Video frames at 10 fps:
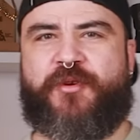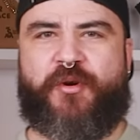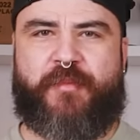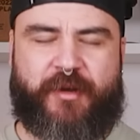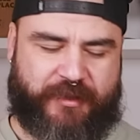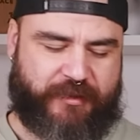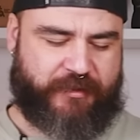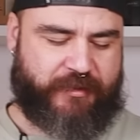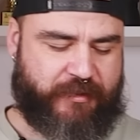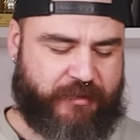your boss,
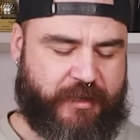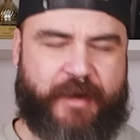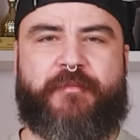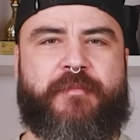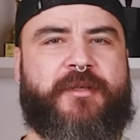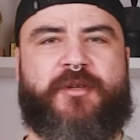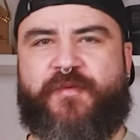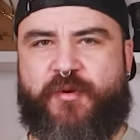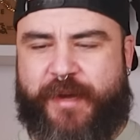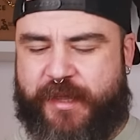so I'm boss
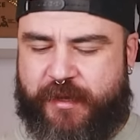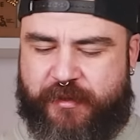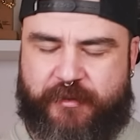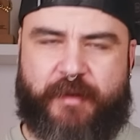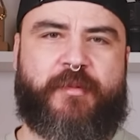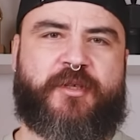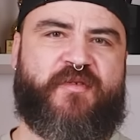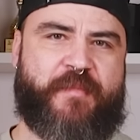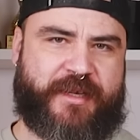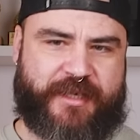of nobody. I'm boss
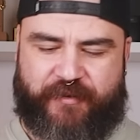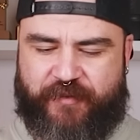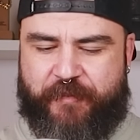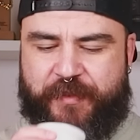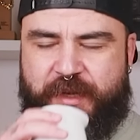of myself.